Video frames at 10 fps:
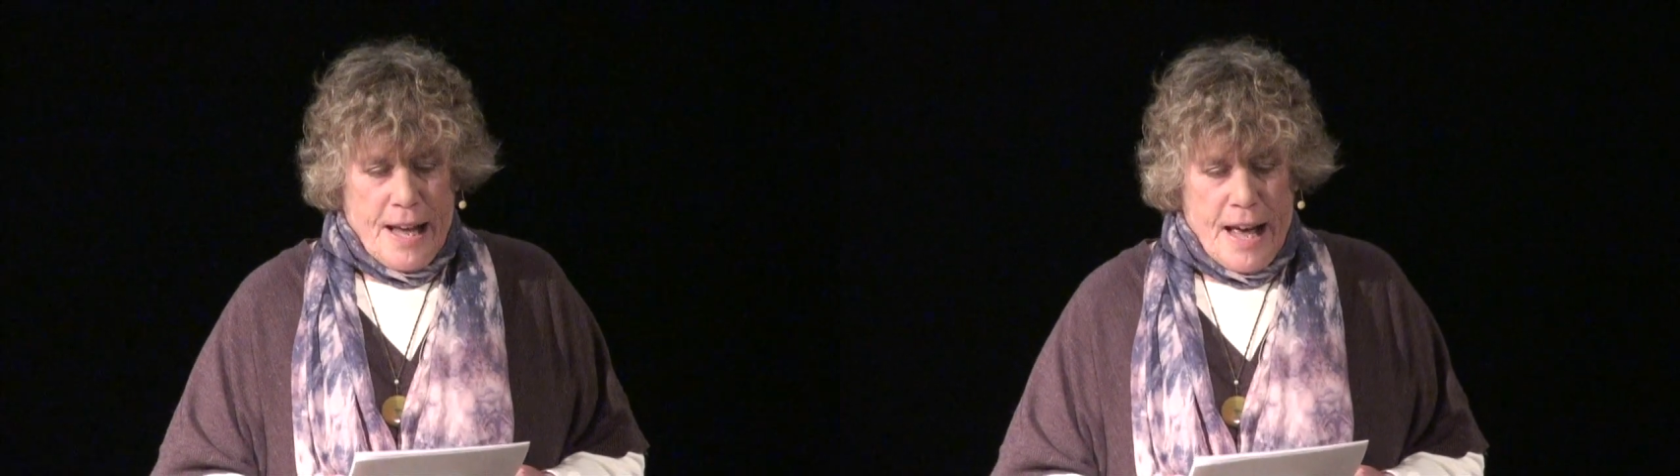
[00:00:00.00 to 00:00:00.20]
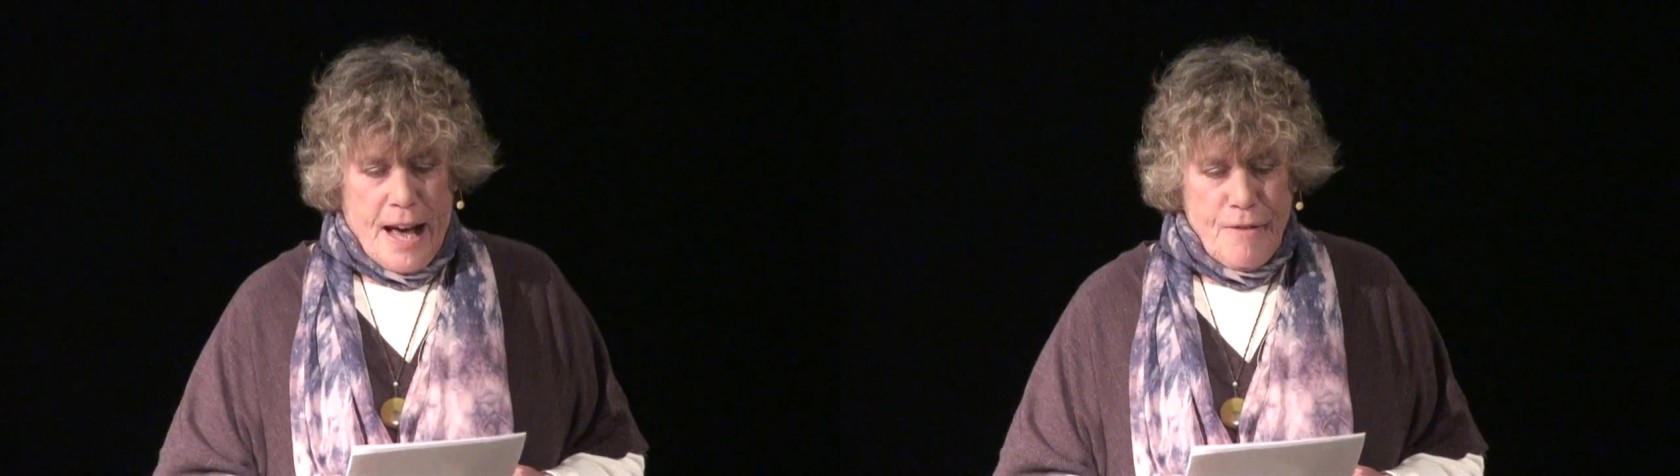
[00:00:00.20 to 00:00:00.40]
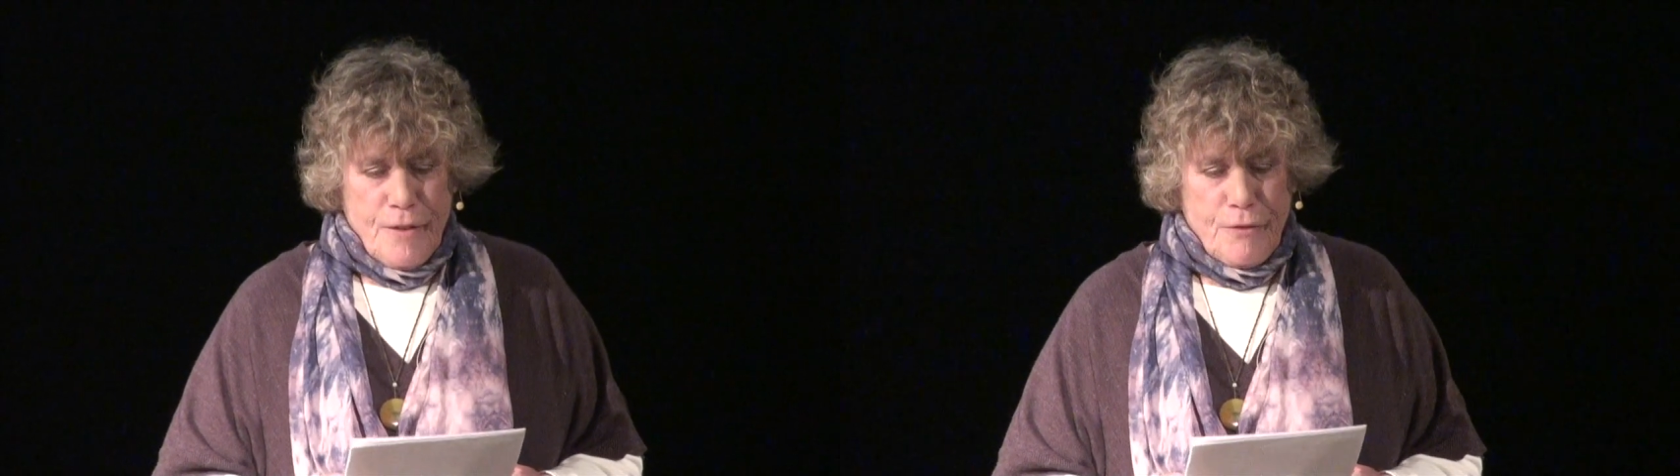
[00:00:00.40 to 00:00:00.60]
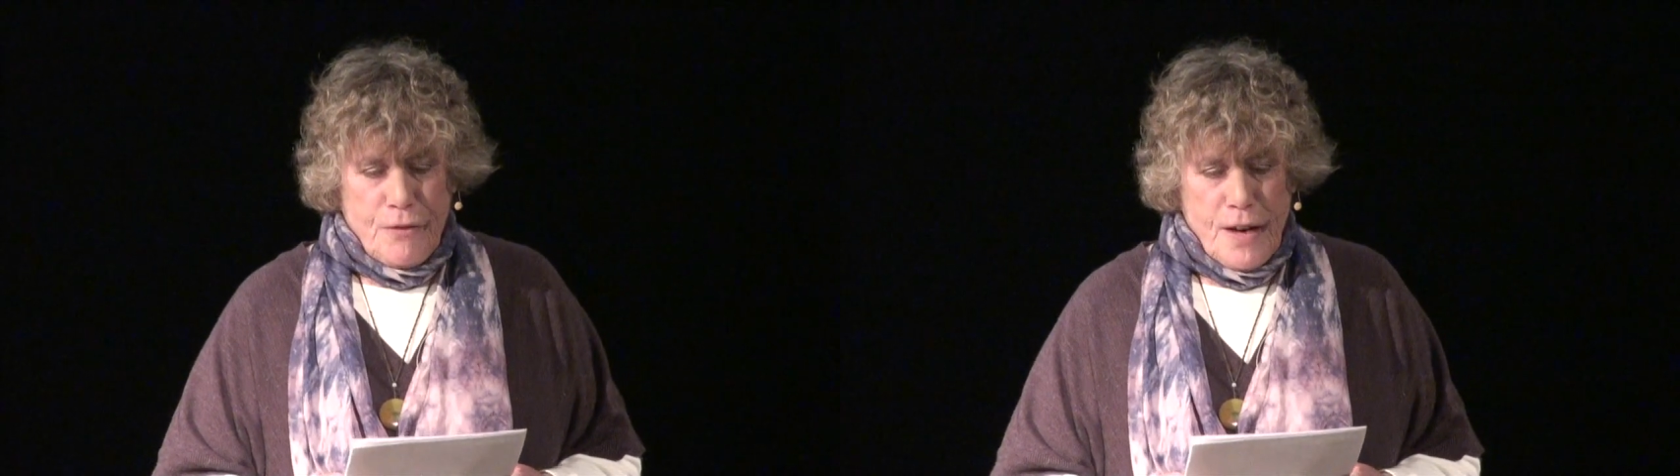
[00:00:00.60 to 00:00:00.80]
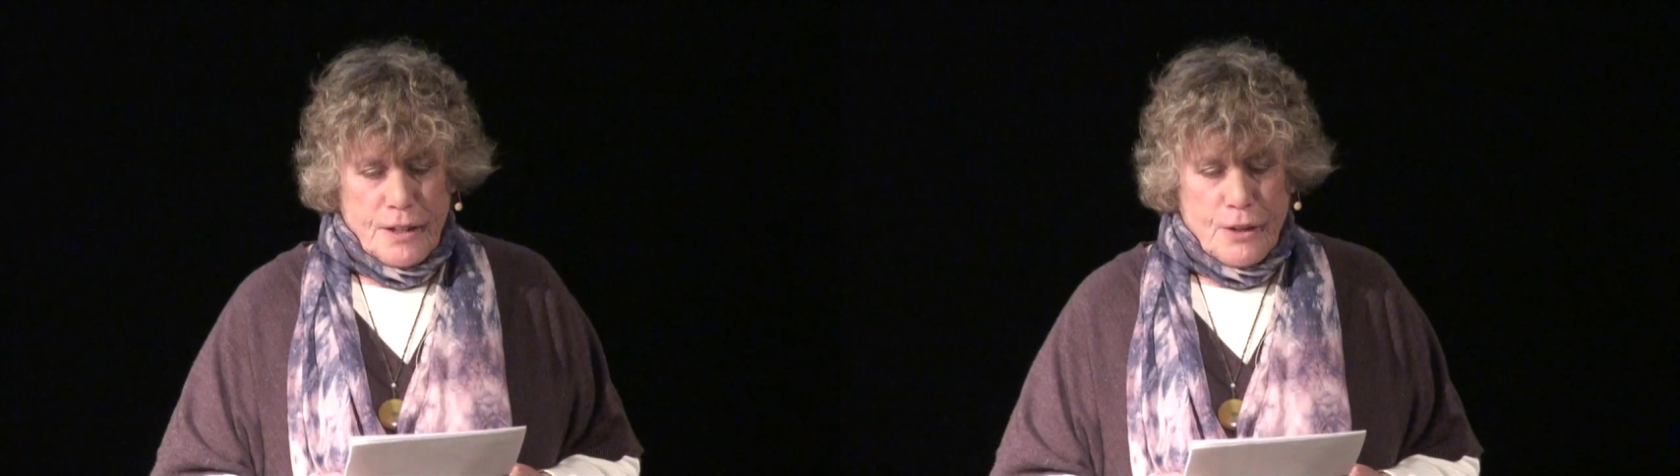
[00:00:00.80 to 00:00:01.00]
Having
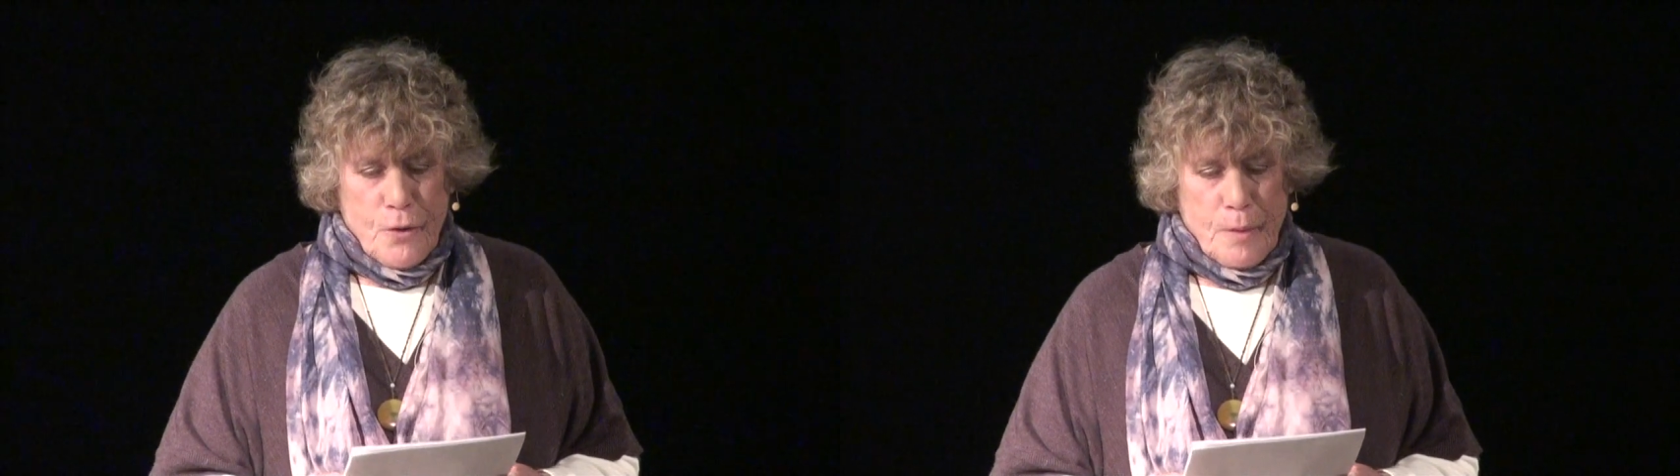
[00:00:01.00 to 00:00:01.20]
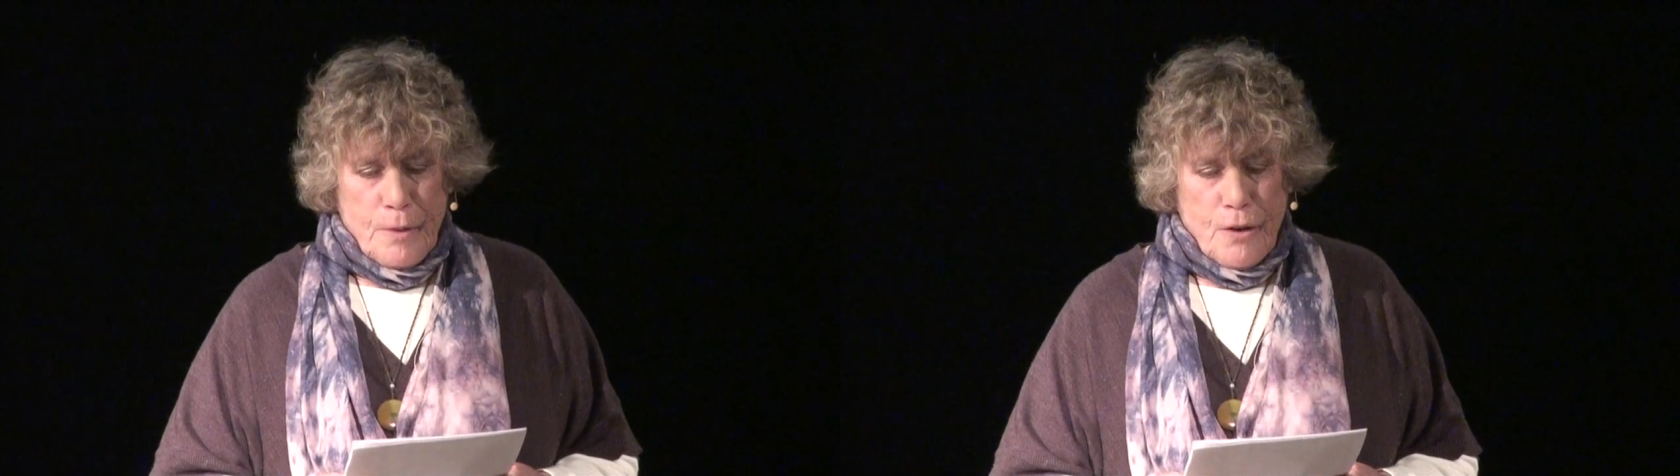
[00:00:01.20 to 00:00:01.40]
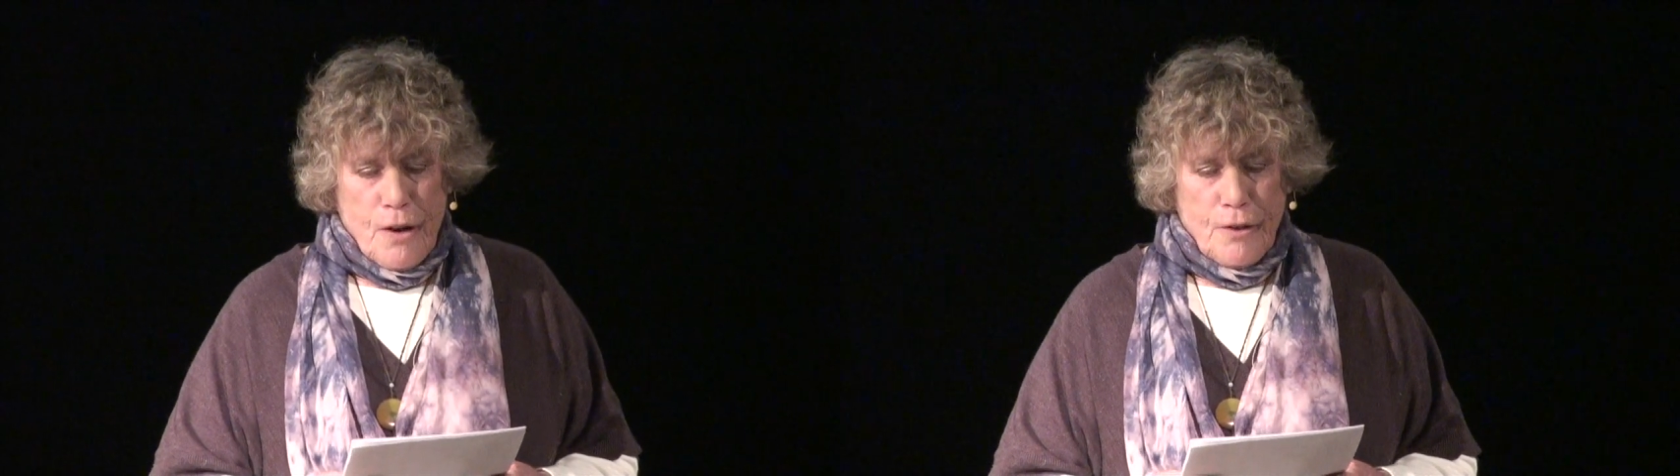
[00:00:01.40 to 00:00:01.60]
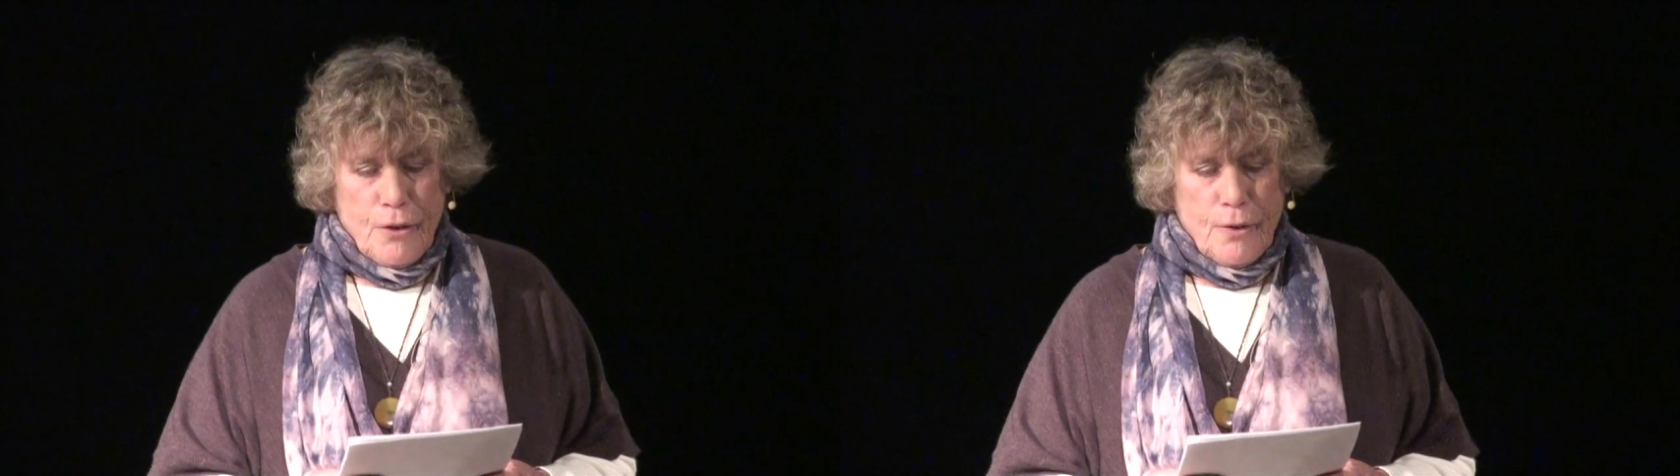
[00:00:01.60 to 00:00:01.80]
fun, going beyond your